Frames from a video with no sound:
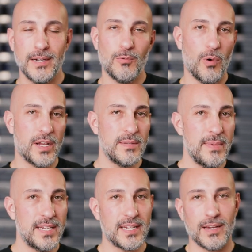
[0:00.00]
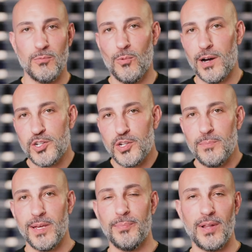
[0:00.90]
what is missing and what should
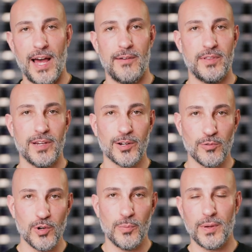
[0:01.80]
people have in their group.